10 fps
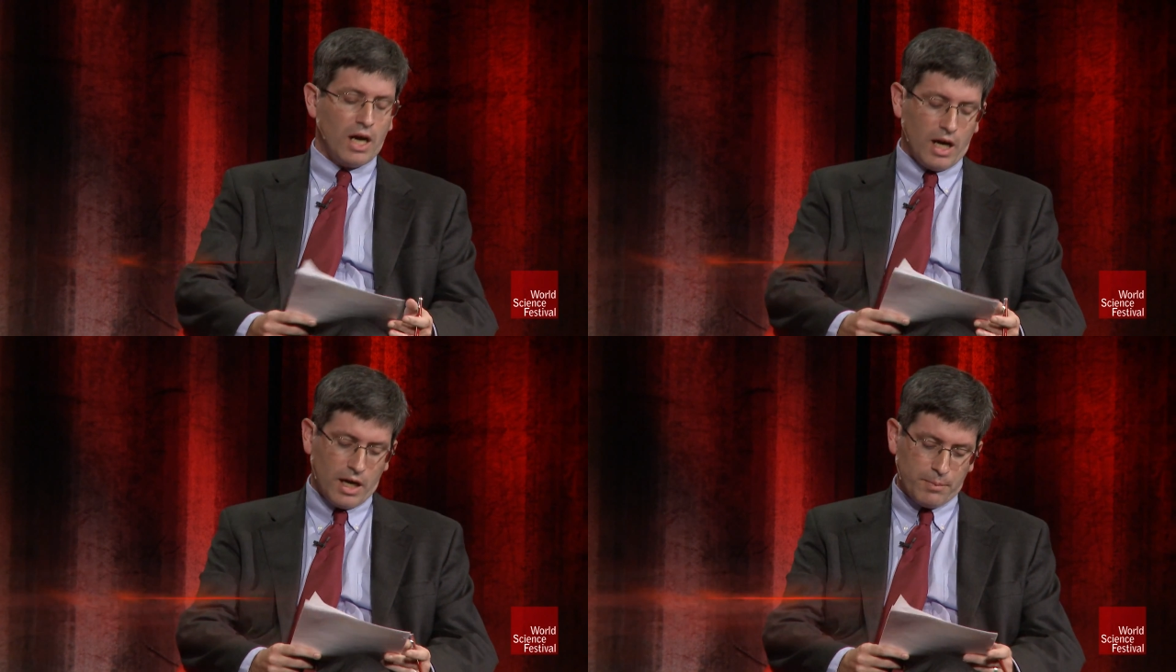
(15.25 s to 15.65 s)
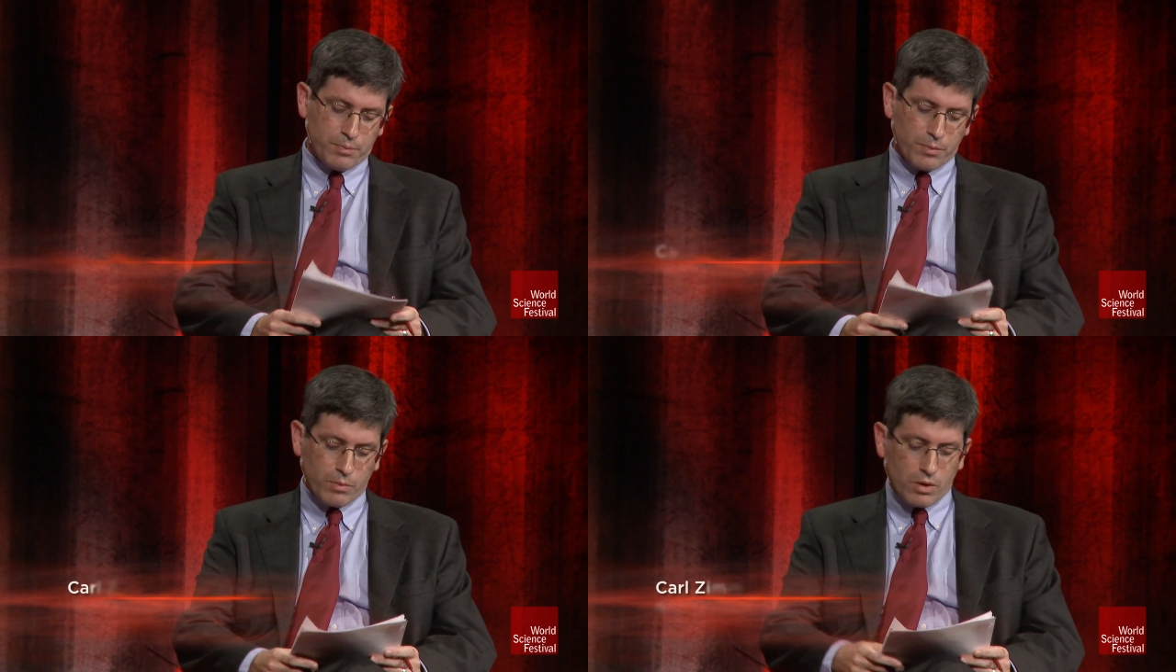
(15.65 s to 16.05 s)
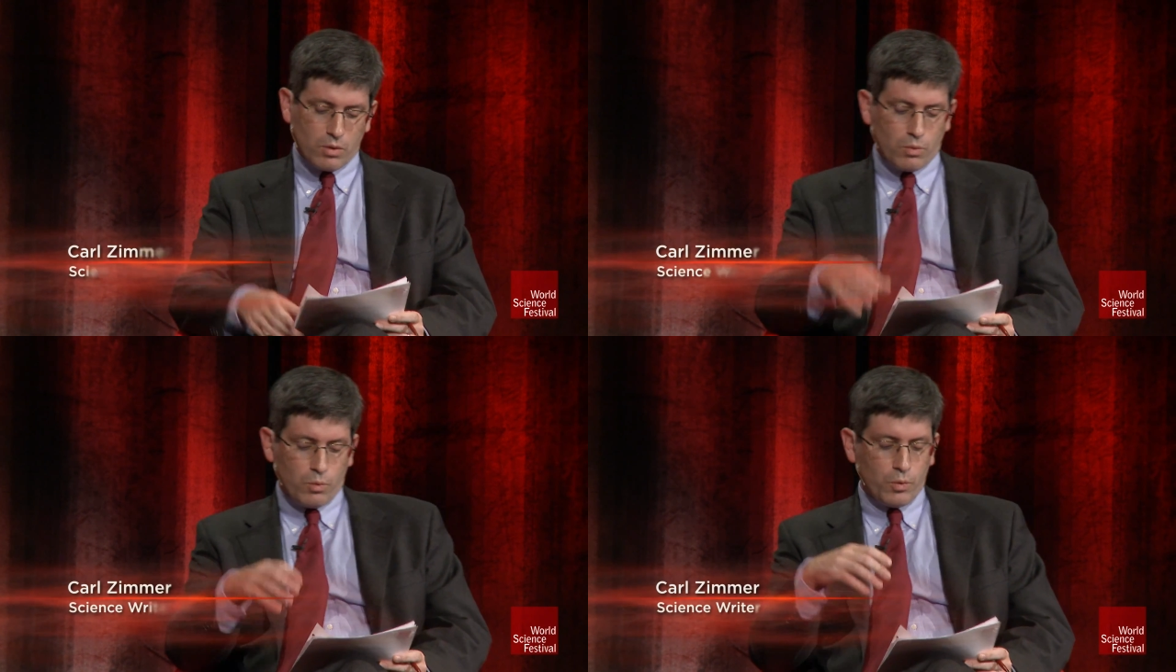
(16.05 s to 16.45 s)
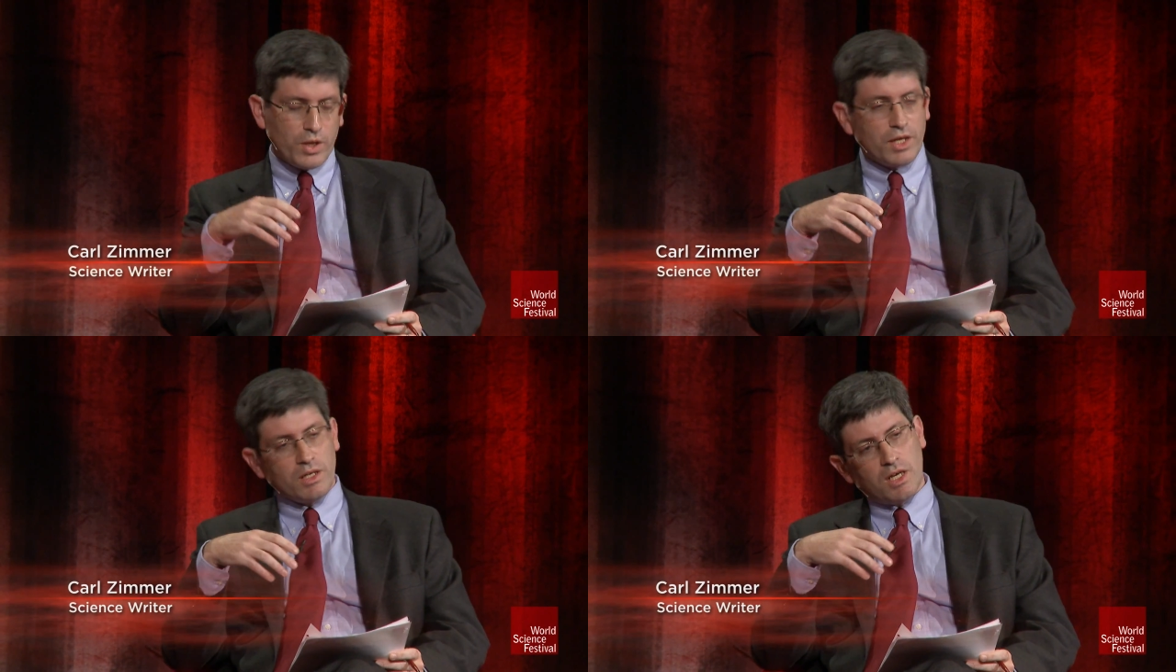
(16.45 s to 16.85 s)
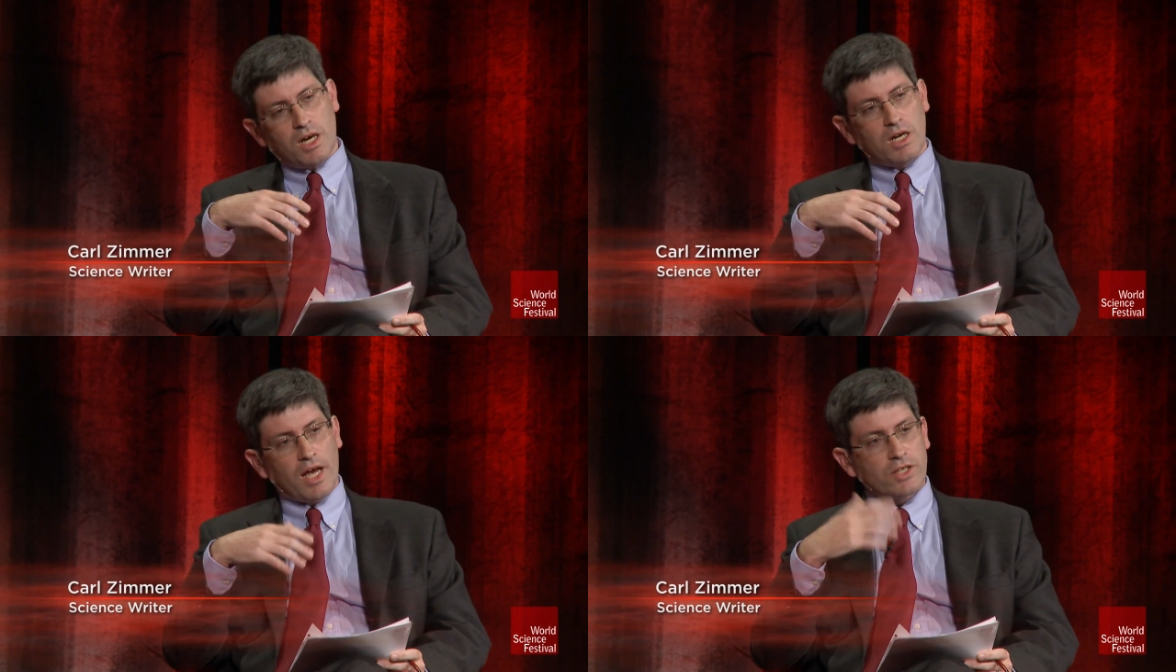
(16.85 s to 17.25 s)
Um, we uh,
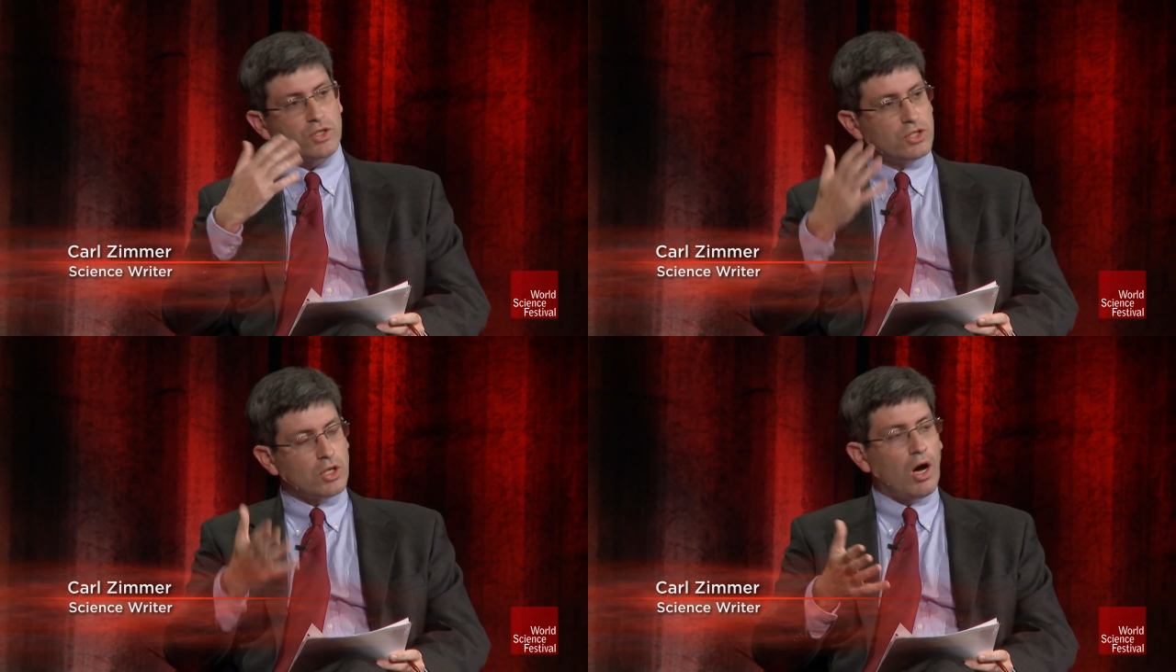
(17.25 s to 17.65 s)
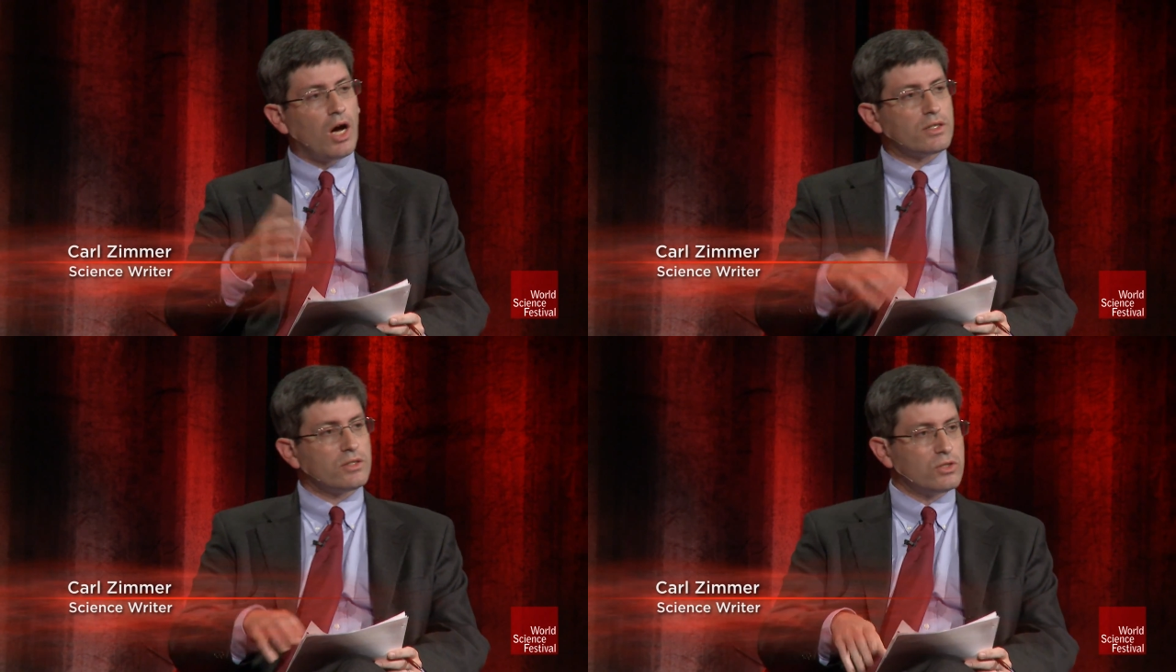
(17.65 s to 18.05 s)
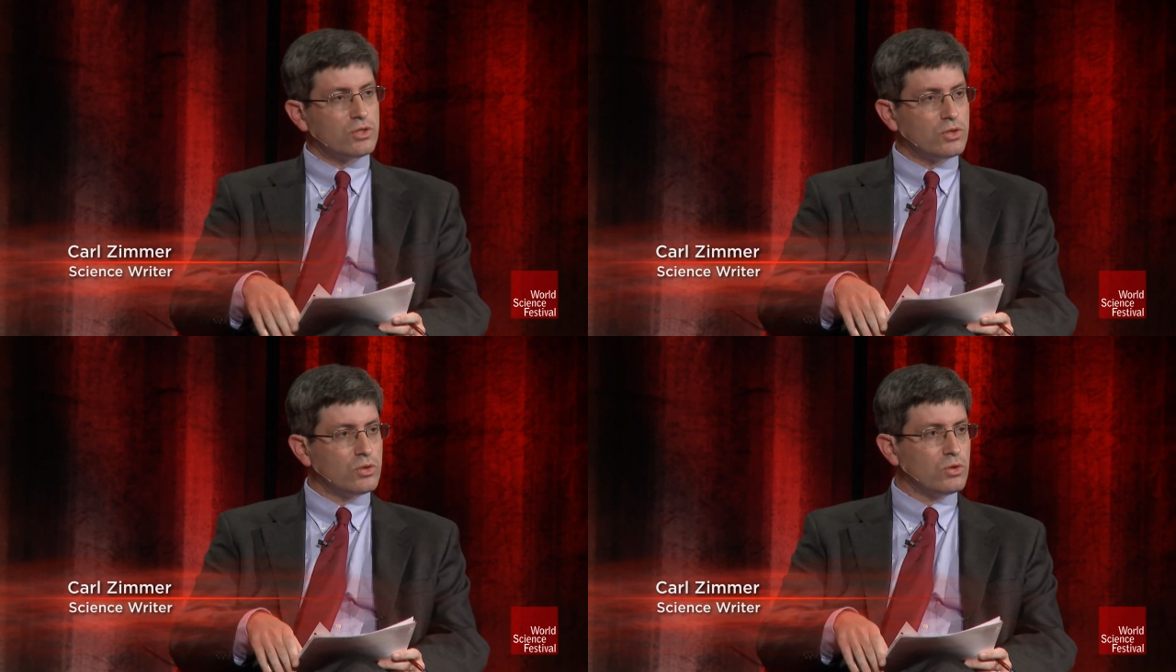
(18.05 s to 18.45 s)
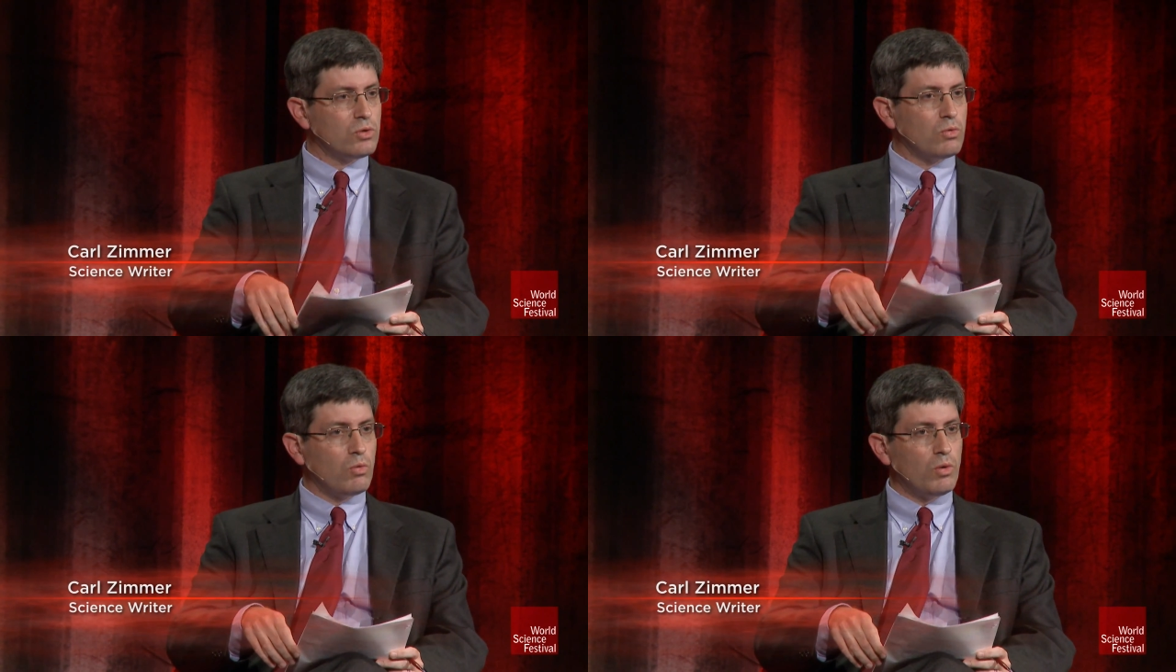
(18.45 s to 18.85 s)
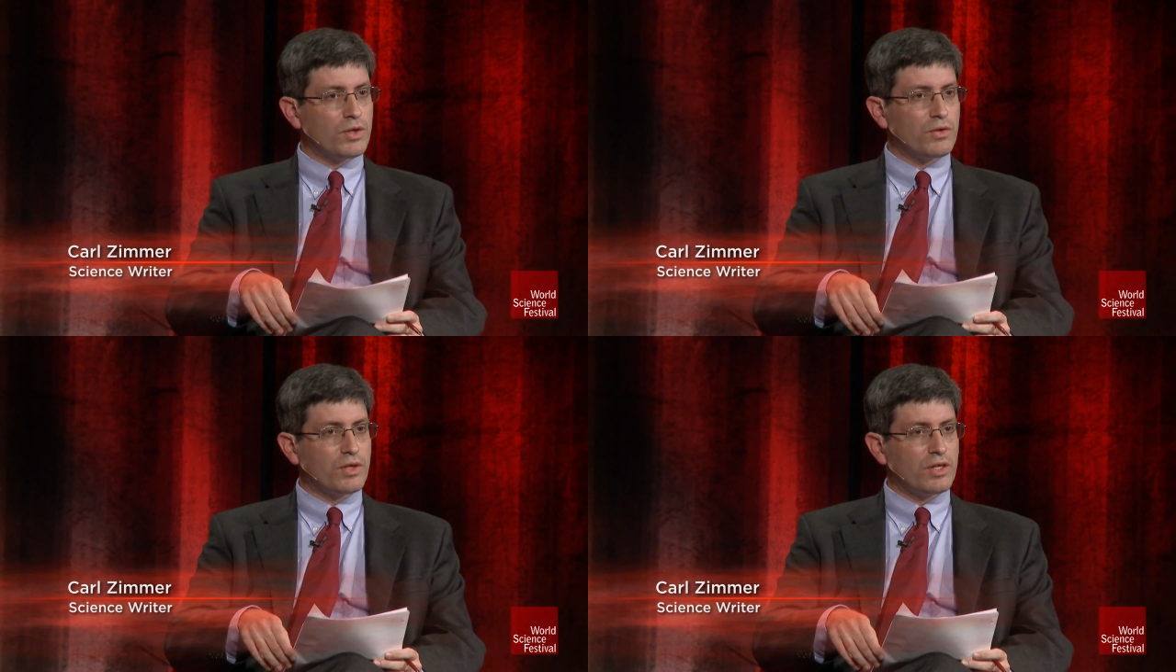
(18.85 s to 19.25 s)
actually talked to
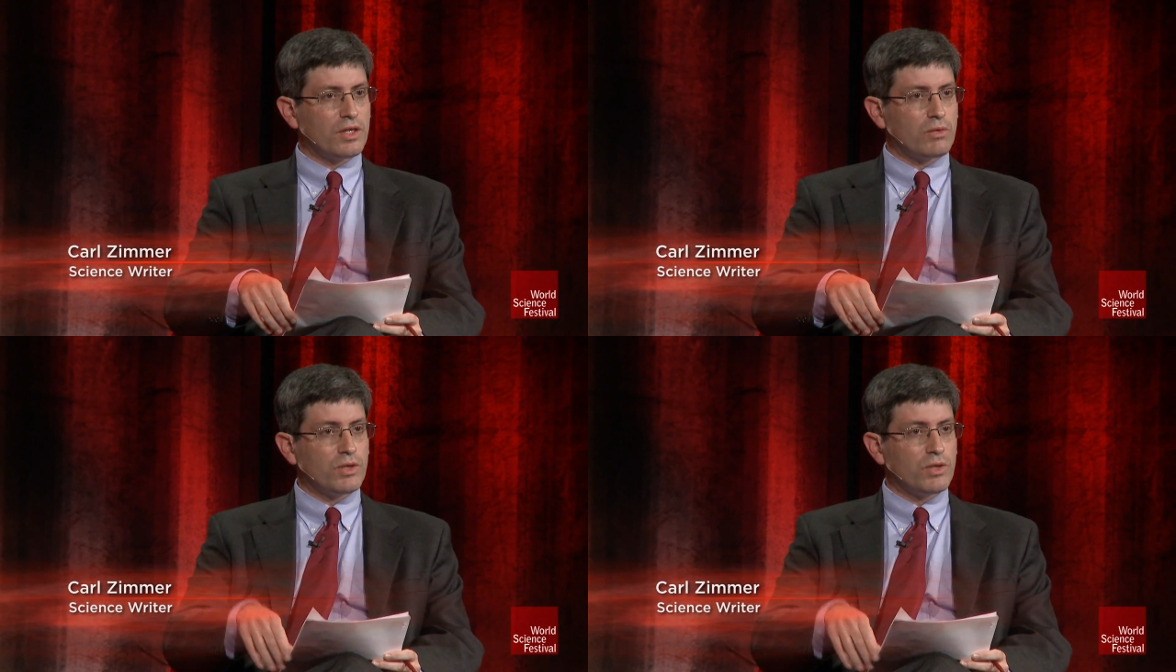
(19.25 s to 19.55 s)
one of the uh,